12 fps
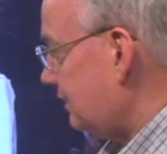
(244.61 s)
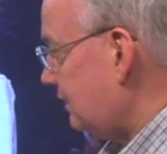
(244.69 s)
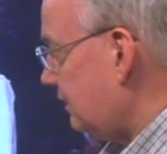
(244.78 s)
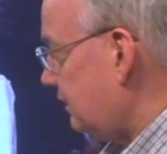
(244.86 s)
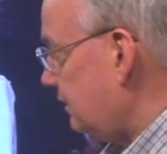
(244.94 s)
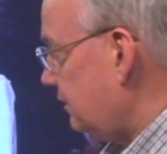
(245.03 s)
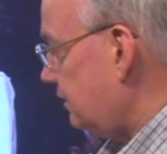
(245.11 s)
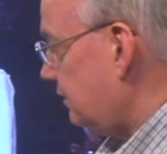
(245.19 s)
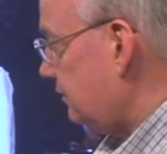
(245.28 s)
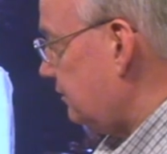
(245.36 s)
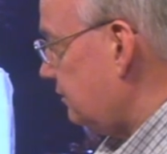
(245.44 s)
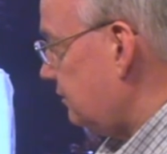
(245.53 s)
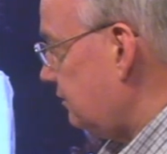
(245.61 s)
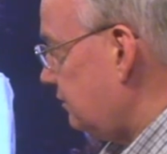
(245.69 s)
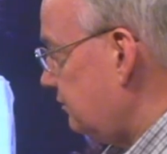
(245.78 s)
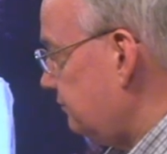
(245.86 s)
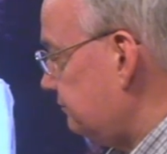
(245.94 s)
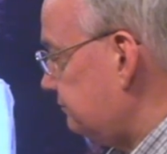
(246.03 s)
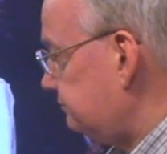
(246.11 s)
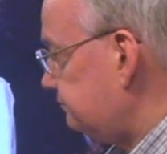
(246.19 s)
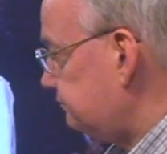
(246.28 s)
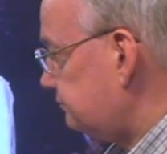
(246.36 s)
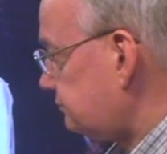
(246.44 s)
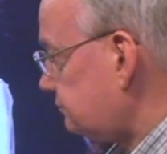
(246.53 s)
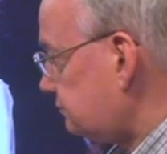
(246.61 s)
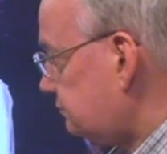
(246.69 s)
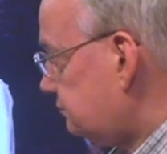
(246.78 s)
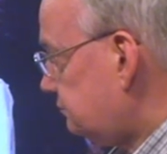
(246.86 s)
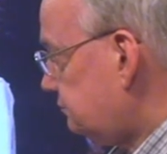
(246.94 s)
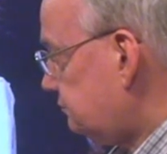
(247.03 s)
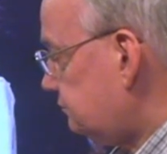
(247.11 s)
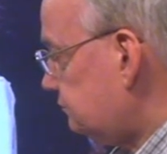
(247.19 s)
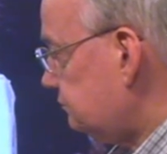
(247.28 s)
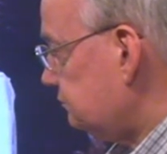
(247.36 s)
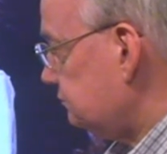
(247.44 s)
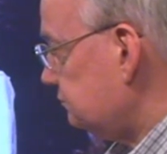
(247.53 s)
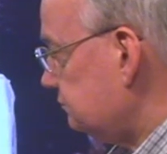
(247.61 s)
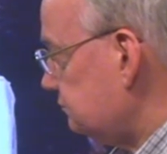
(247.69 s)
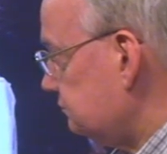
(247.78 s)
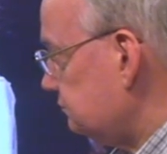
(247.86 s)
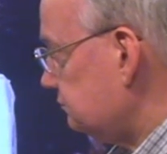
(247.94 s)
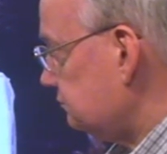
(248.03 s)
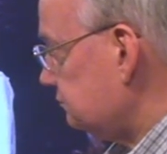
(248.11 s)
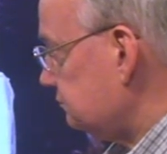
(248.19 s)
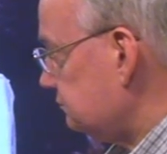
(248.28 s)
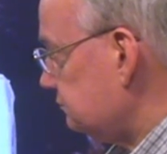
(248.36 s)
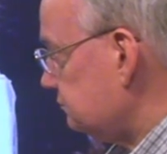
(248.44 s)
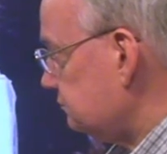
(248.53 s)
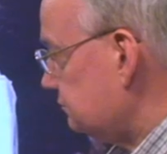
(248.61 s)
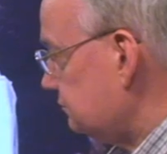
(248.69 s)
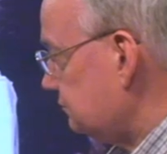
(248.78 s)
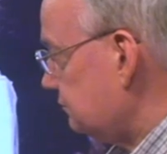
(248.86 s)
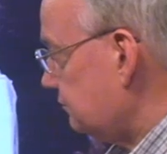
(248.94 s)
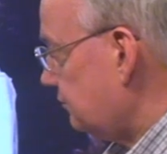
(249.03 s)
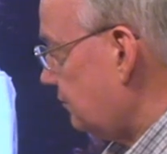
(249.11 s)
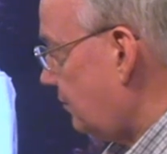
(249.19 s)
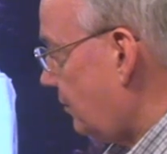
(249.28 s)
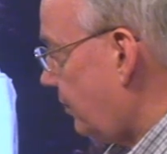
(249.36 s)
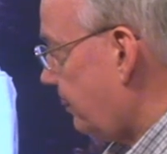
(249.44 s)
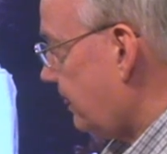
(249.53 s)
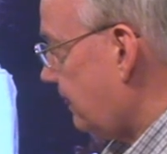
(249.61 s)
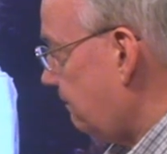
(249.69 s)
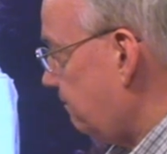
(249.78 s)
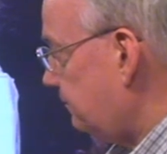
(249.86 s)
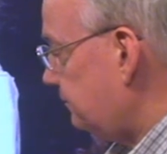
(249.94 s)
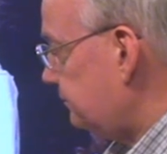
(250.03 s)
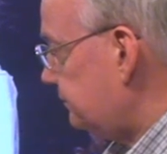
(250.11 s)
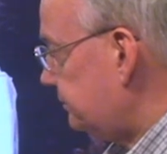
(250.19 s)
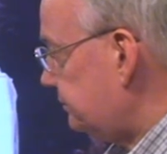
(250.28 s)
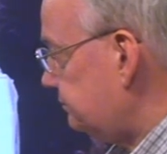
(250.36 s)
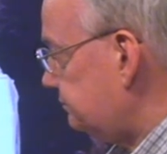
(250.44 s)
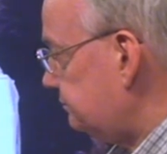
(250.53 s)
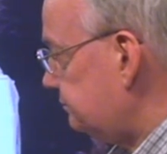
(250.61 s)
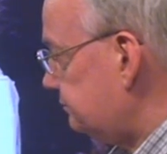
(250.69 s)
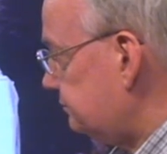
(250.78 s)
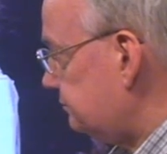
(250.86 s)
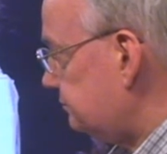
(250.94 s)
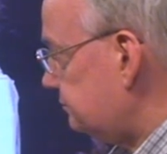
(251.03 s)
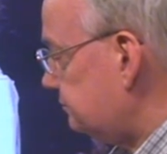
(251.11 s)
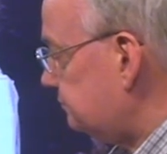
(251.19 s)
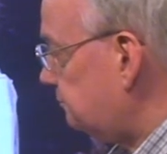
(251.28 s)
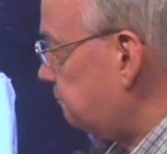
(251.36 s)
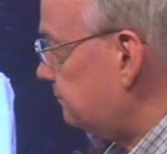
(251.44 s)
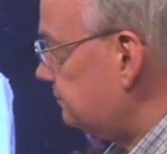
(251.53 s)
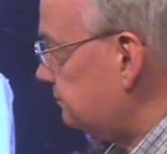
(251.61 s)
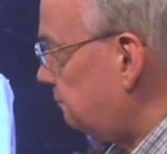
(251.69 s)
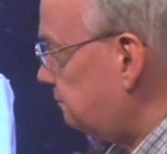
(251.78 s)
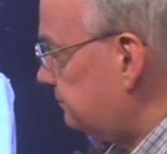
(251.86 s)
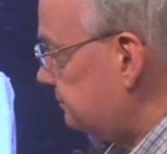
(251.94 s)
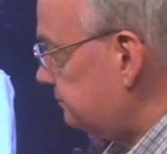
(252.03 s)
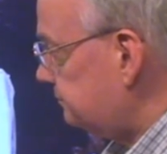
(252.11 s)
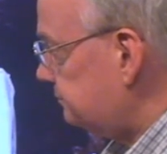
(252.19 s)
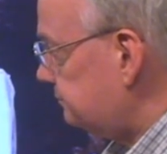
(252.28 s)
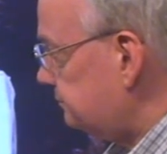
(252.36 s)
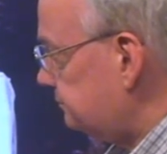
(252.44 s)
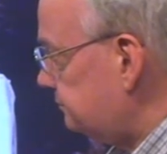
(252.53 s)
(silent)